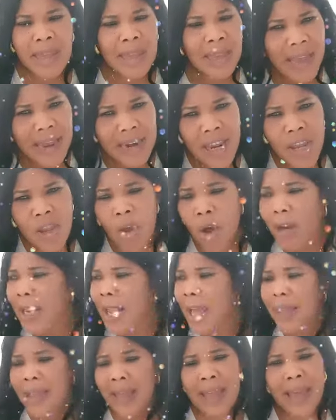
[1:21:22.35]
Carry your
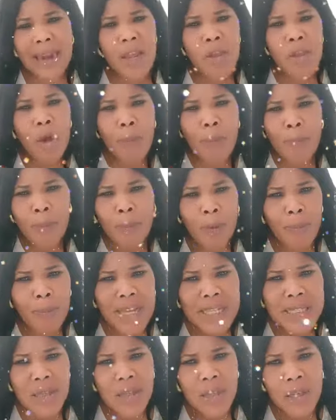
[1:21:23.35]
leg, carry your
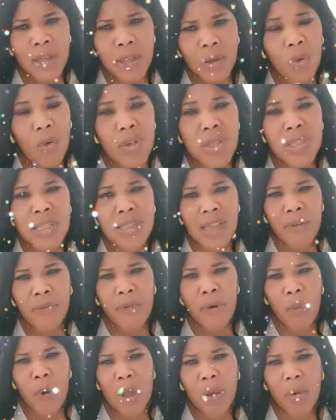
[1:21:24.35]
property, go sit down
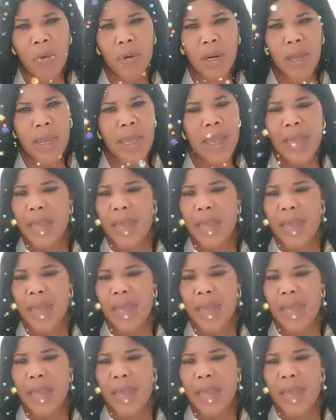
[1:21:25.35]
for one corner.